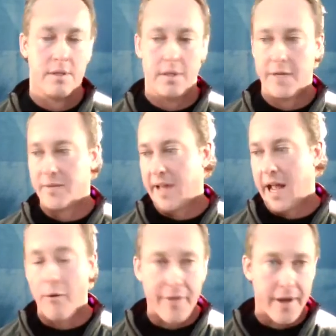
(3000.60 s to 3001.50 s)
live a
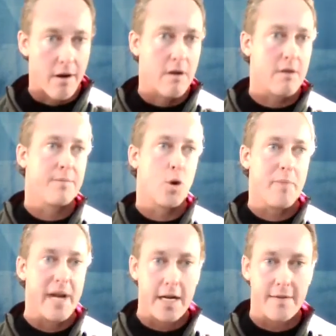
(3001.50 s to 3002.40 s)
healthier, more
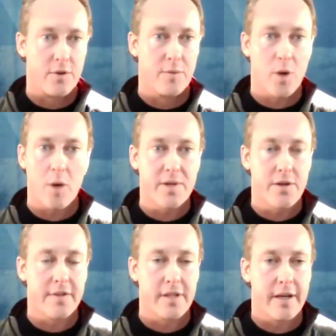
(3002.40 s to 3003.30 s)
meaningful,
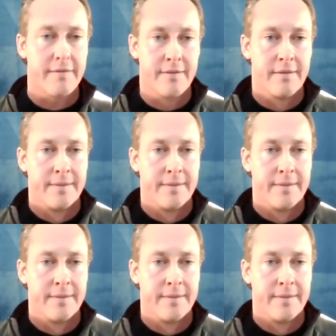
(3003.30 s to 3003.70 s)
purpose-driven life.